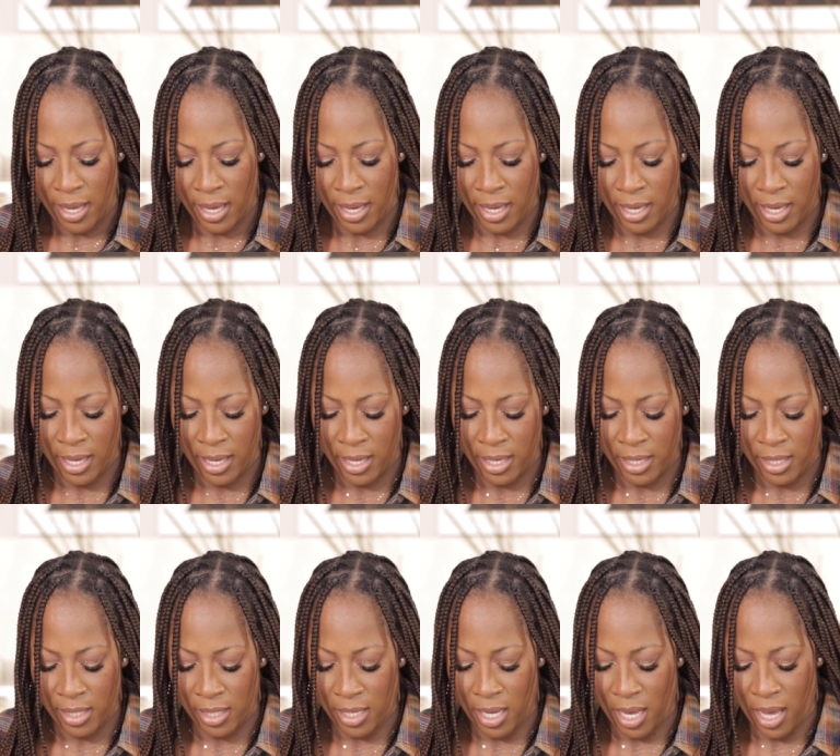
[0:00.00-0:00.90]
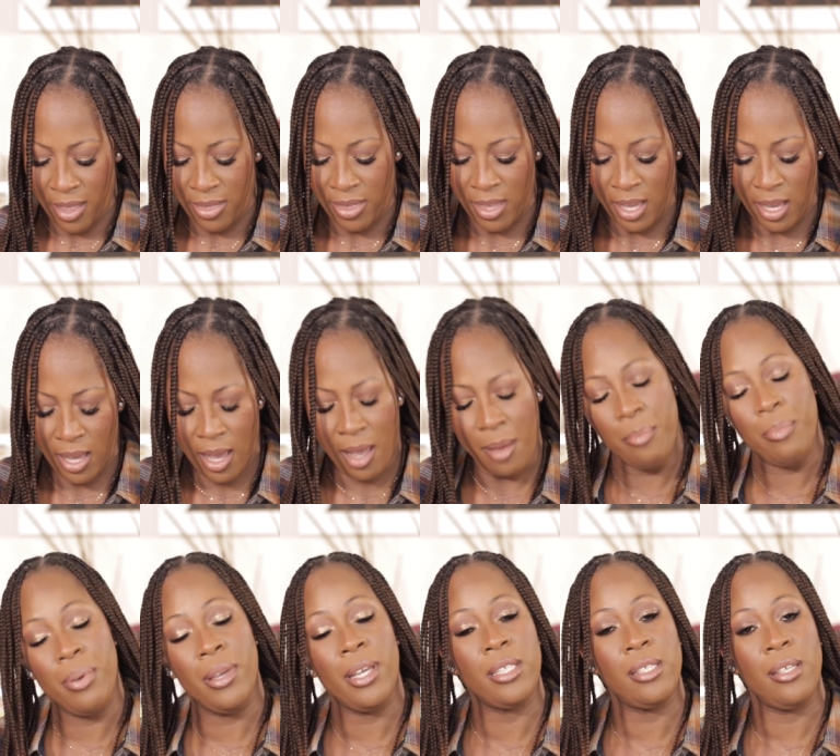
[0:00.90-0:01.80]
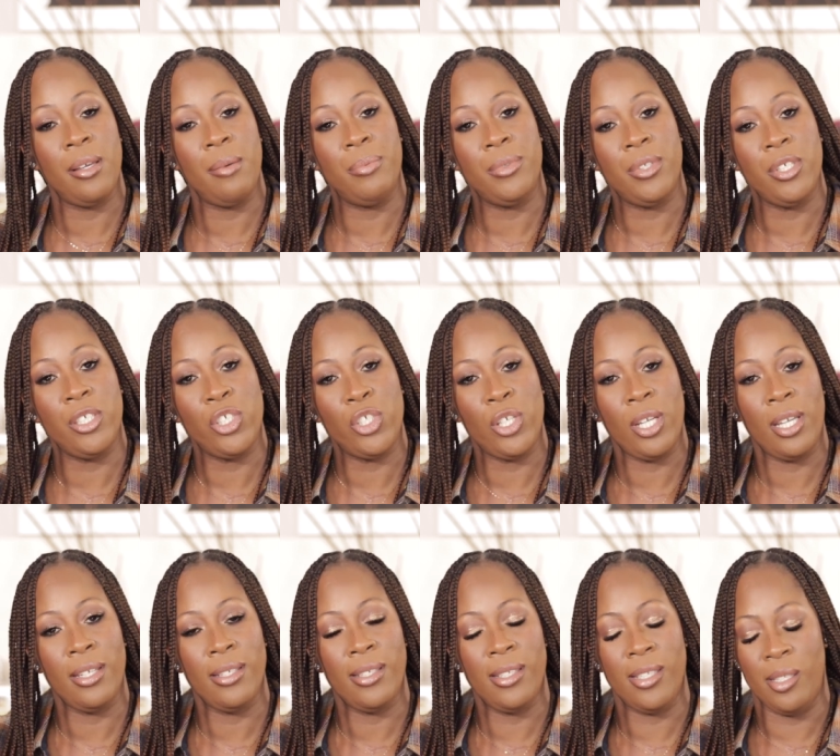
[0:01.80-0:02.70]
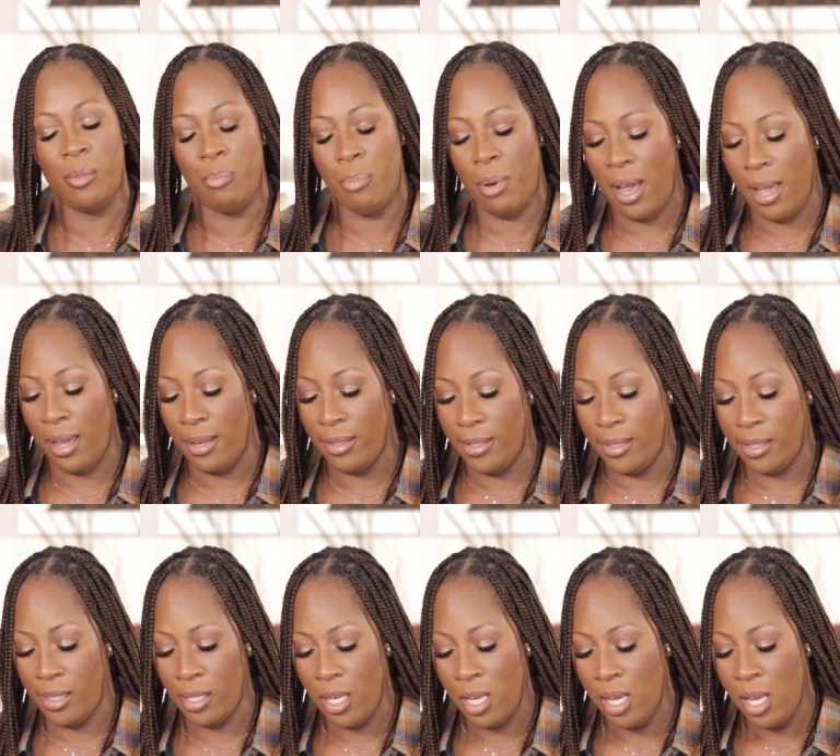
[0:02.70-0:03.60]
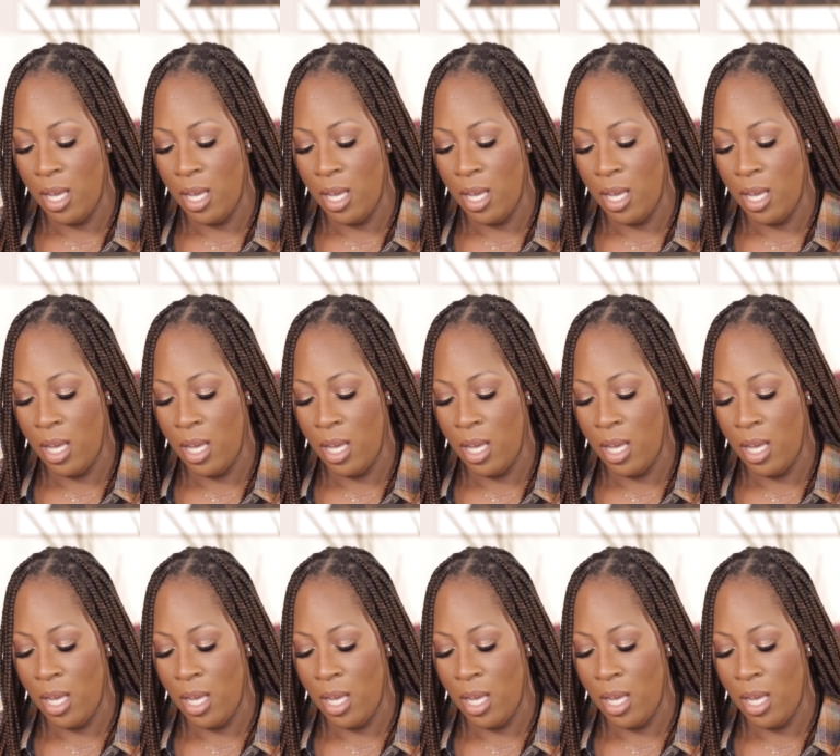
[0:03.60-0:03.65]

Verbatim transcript: and I think I picked up the shade Spice.